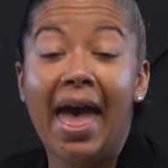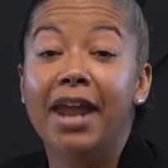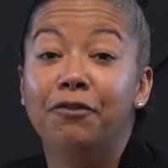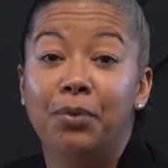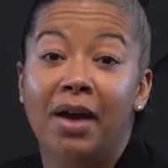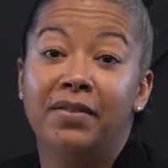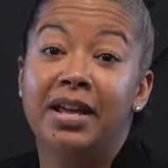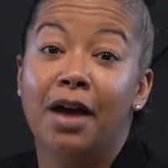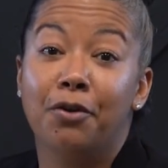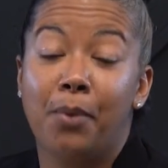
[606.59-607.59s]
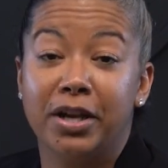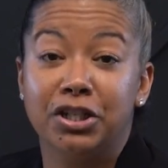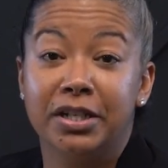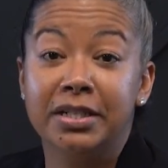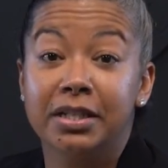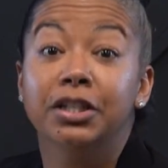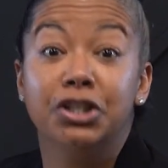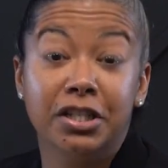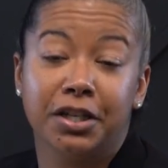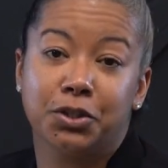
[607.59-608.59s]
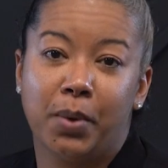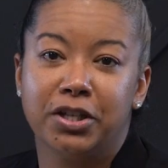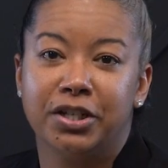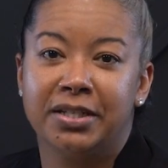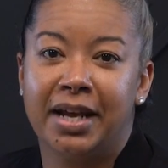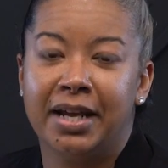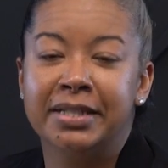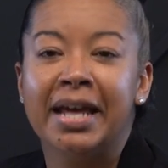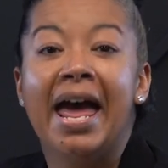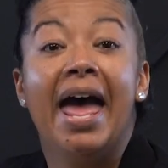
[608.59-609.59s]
And if you have any other questions, logistics questions that is,